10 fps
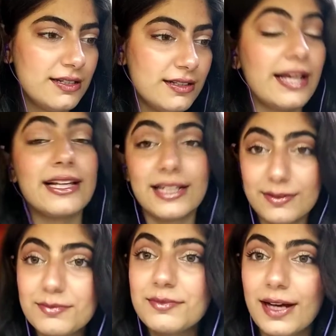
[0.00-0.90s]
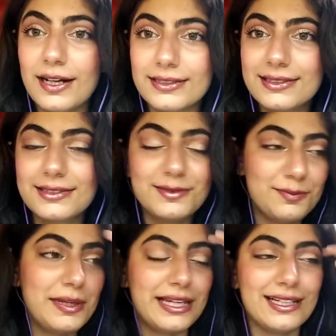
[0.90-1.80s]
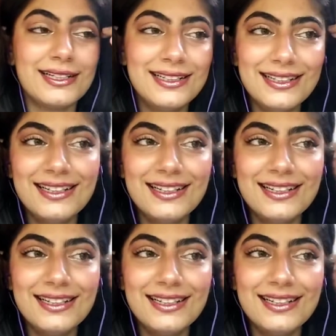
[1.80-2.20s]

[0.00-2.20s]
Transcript: like us, me.